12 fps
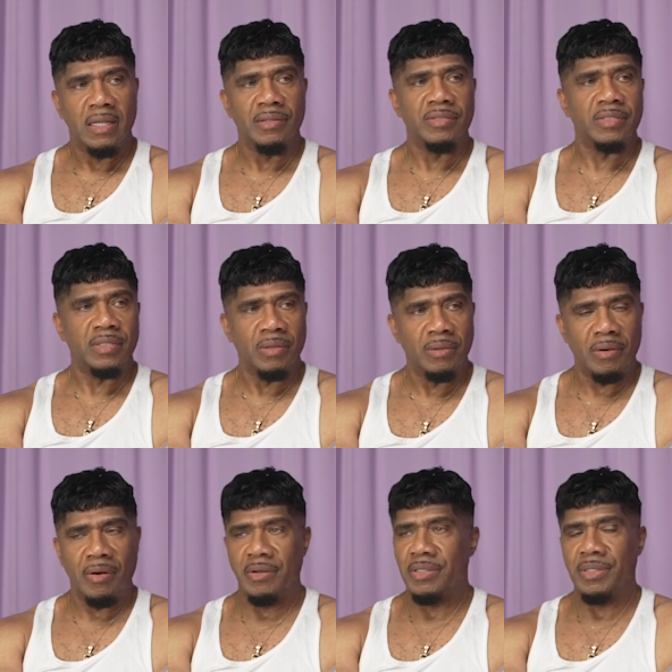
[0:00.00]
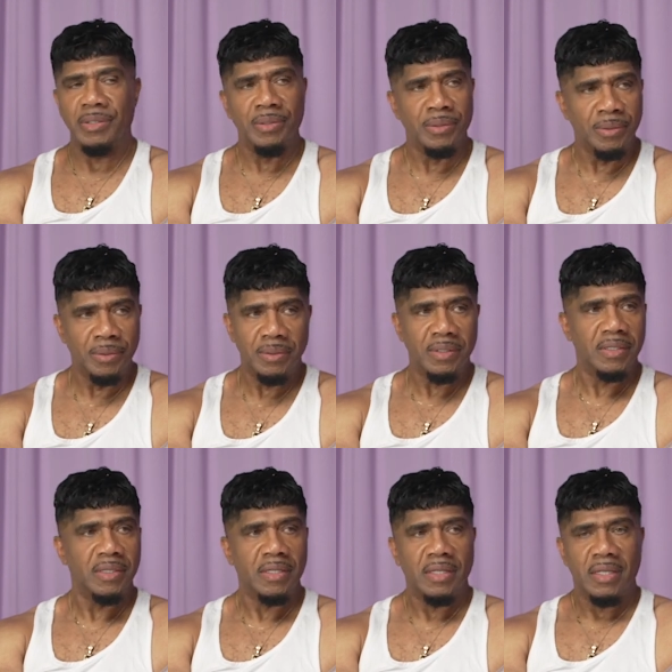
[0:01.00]
And yeah. so are you.
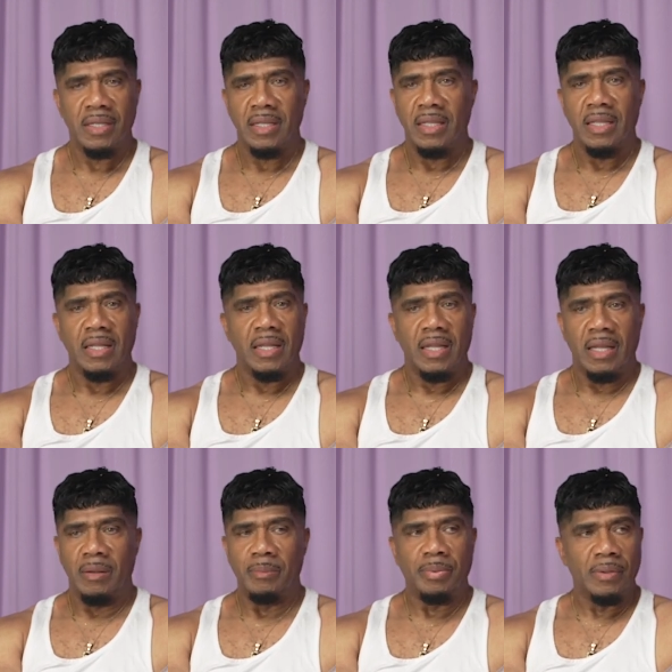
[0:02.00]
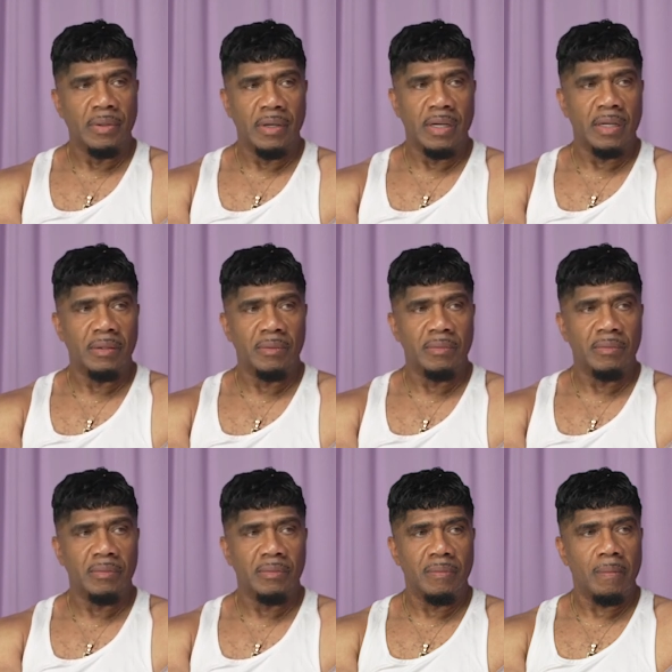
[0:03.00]
Yeah. And boy,
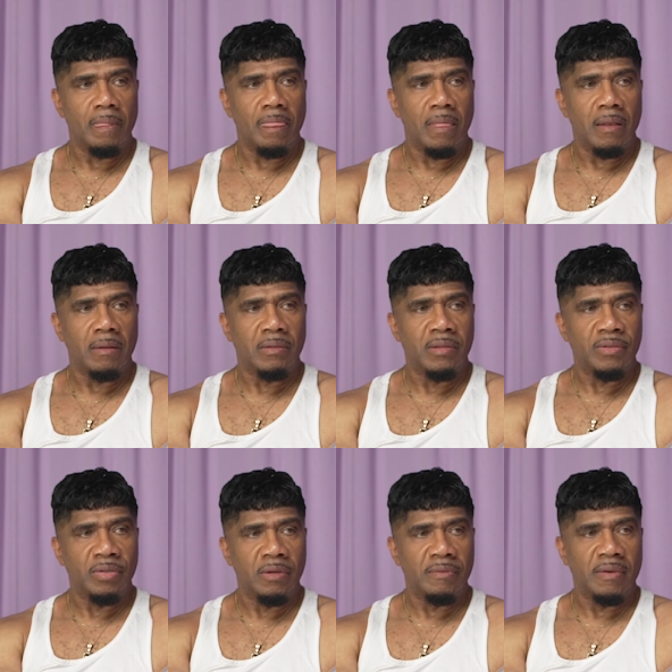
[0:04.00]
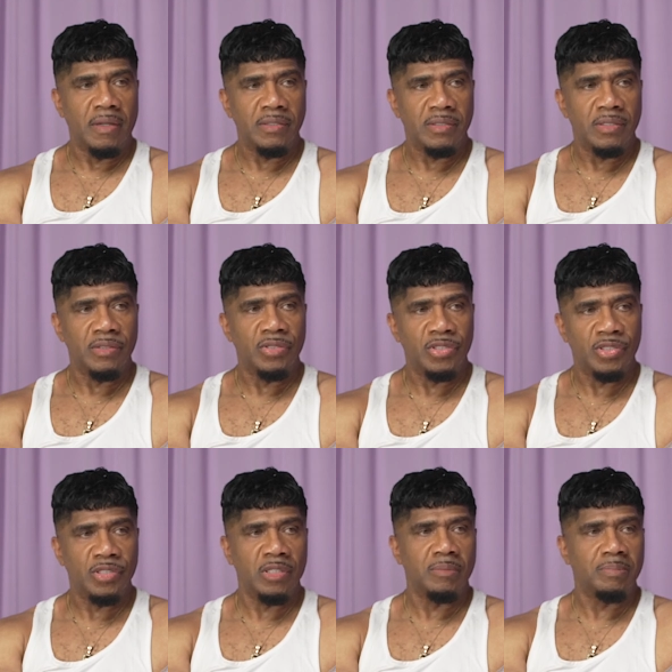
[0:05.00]
the two of us
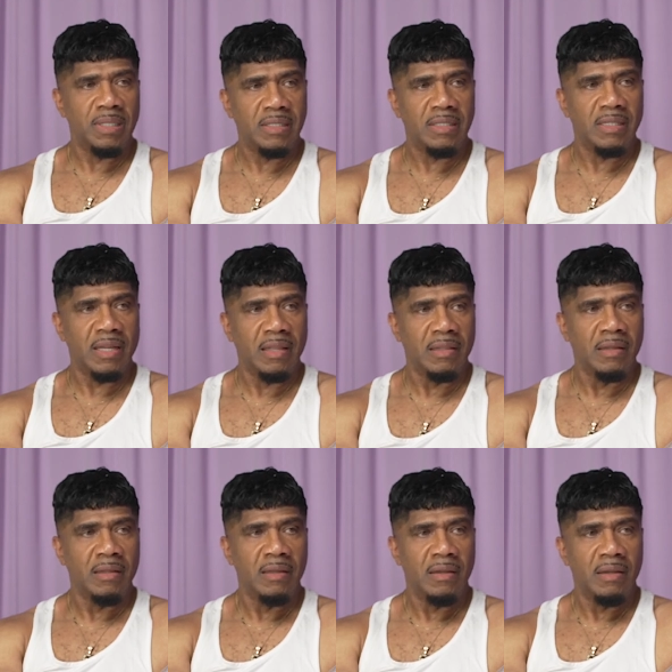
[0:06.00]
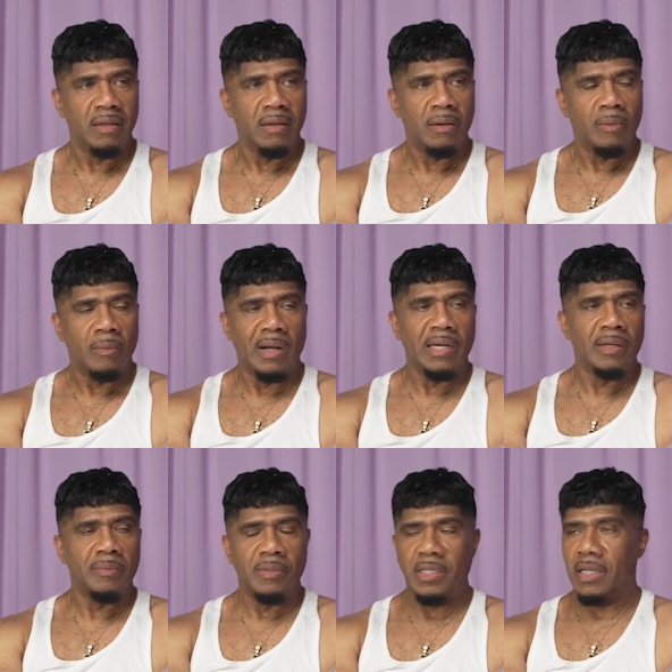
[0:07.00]
should be together. Yeah why
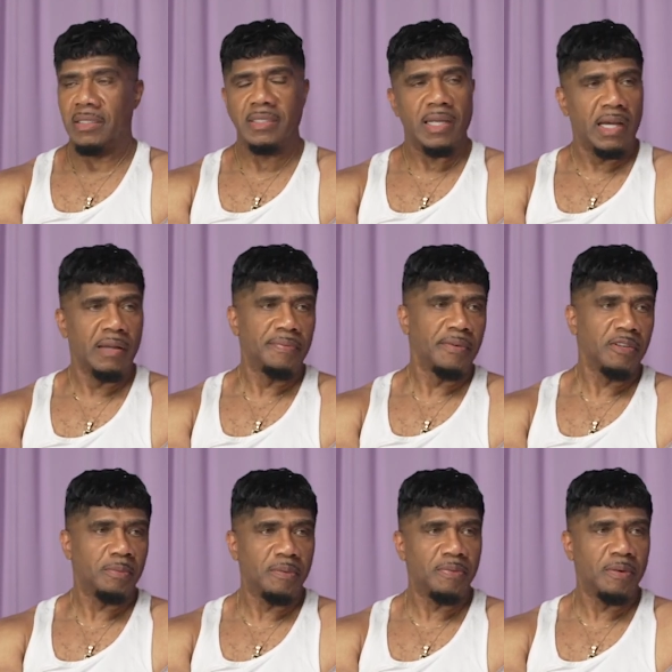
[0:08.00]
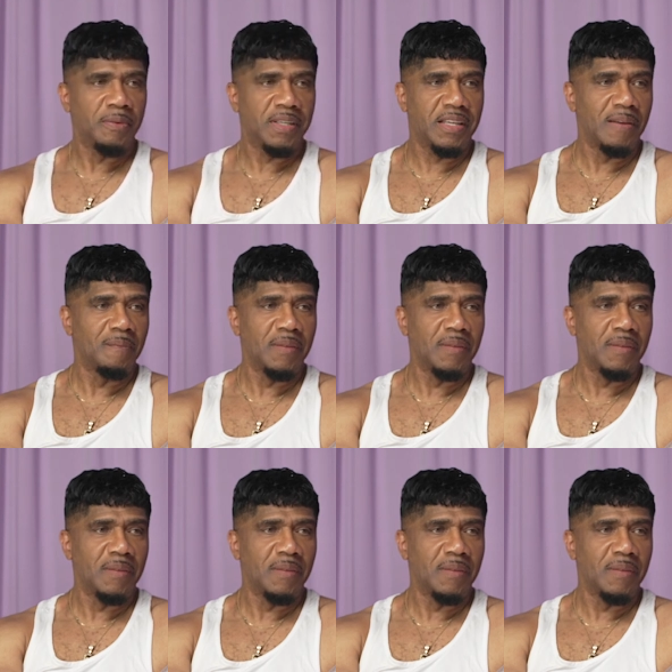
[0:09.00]
didn't we ask God first before we got